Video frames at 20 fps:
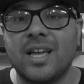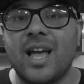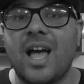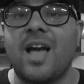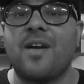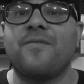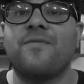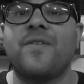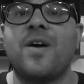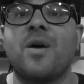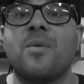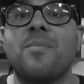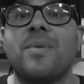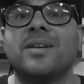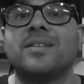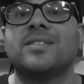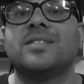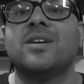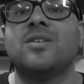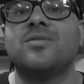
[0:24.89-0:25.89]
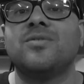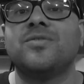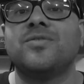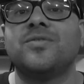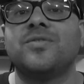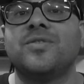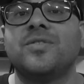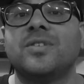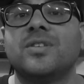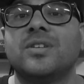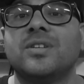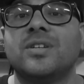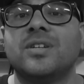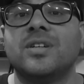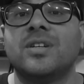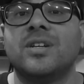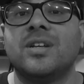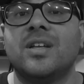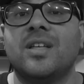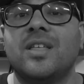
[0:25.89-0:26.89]
I found myself
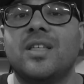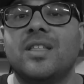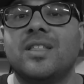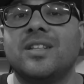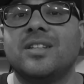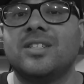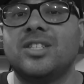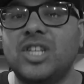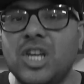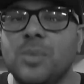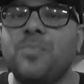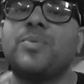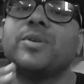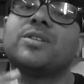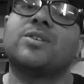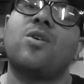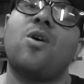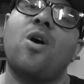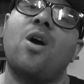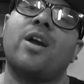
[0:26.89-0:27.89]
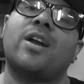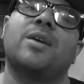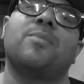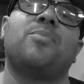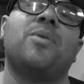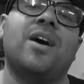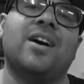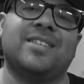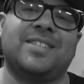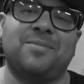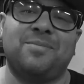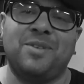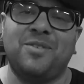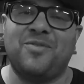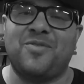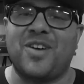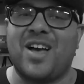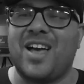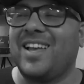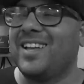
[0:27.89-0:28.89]
the cheapest car I could possibly
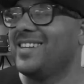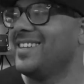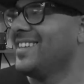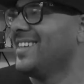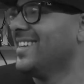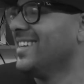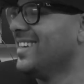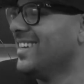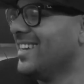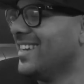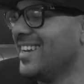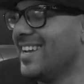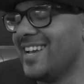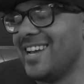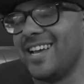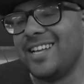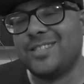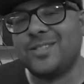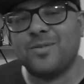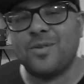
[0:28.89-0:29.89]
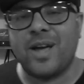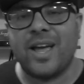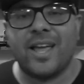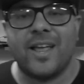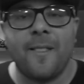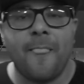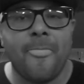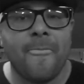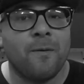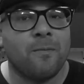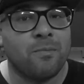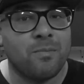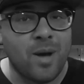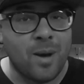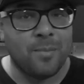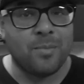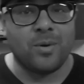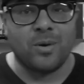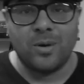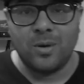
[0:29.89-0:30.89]
find. That's right,
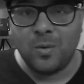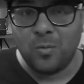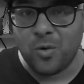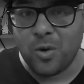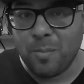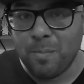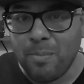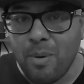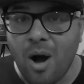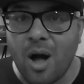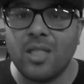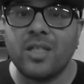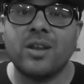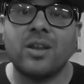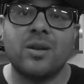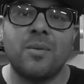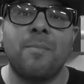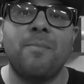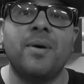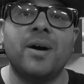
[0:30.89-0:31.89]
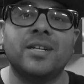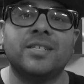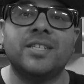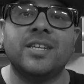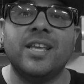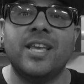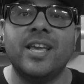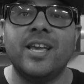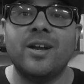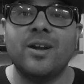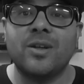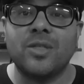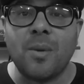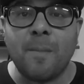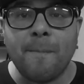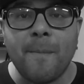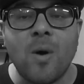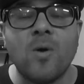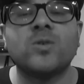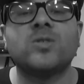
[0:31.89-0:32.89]
remember, we're balling on a budget here, the
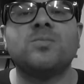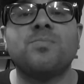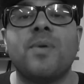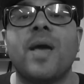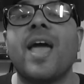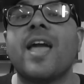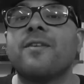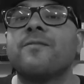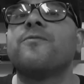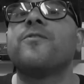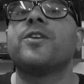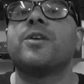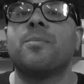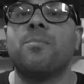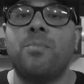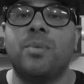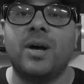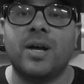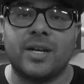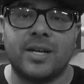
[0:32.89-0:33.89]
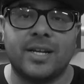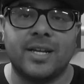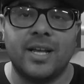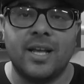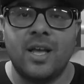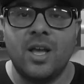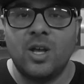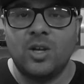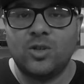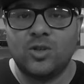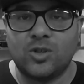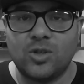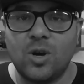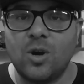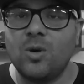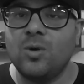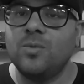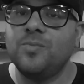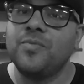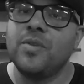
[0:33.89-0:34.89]
most bang for your buck.
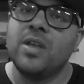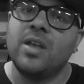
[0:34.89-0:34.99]
So,